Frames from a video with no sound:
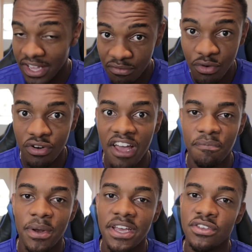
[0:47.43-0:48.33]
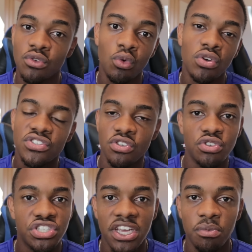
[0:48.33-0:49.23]
in real life players, all
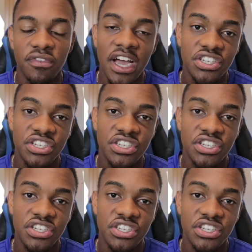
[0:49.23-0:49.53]
associated with